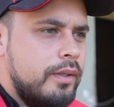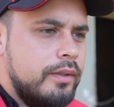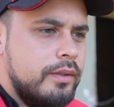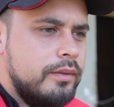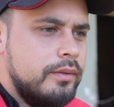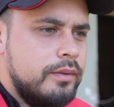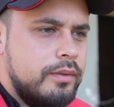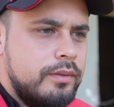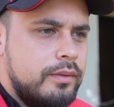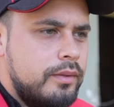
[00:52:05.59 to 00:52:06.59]
And,
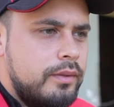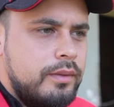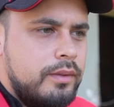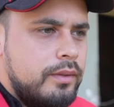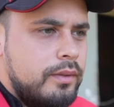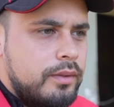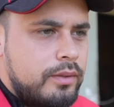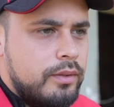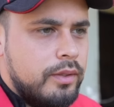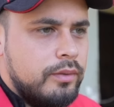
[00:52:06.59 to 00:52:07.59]

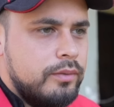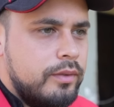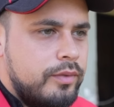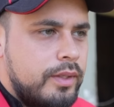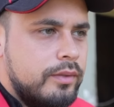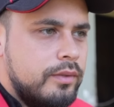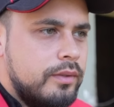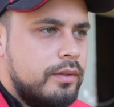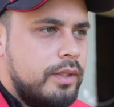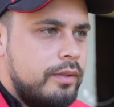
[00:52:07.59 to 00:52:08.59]
you know, if he gets a
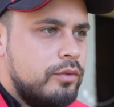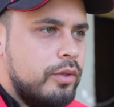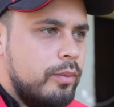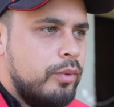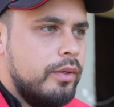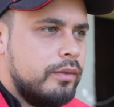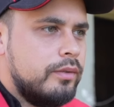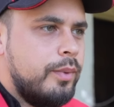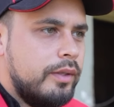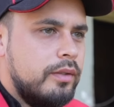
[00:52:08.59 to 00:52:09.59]
clean trip, we're
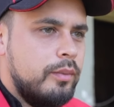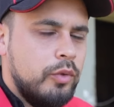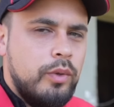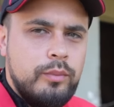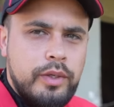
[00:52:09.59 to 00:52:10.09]
expecting him to run